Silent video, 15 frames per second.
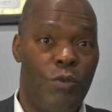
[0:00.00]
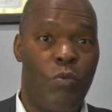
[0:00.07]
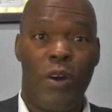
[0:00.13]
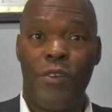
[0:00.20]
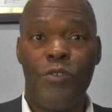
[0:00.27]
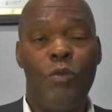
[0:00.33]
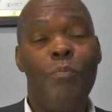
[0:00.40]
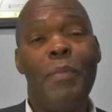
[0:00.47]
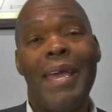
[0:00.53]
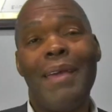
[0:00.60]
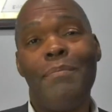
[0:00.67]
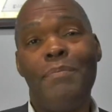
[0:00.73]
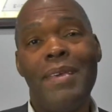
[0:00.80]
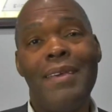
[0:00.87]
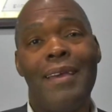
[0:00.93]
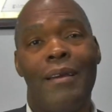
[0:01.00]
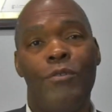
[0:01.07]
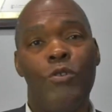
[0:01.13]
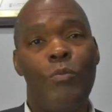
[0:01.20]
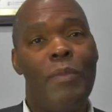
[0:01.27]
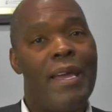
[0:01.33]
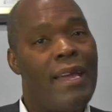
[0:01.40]
where you
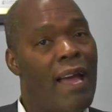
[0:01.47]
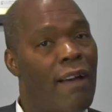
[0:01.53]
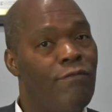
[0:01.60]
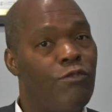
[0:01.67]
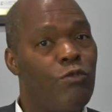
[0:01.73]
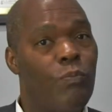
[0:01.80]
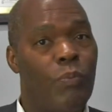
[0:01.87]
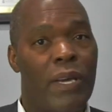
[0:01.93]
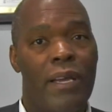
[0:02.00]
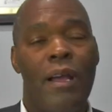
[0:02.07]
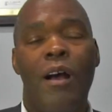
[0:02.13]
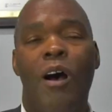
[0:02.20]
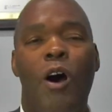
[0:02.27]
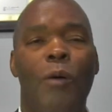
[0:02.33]
may have to pay